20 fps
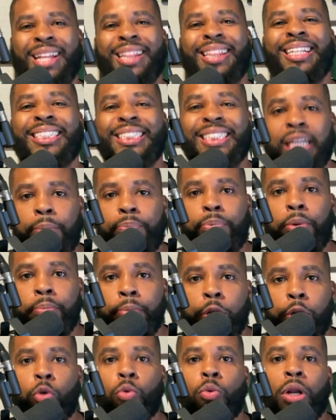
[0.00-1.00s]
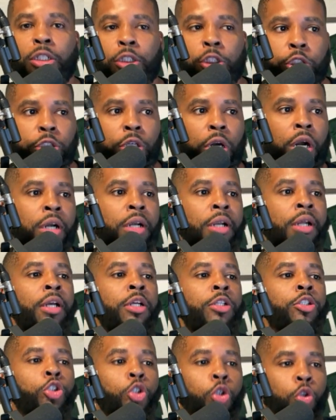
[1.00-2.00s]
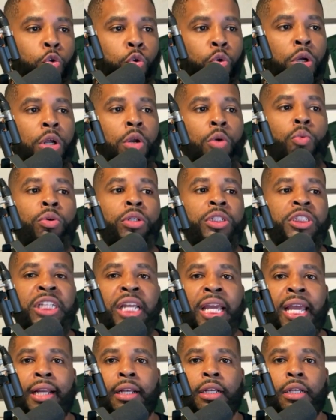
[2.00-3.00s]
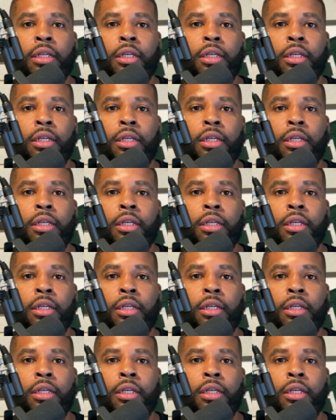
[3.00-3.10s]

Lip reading: the supplemental registrar to reject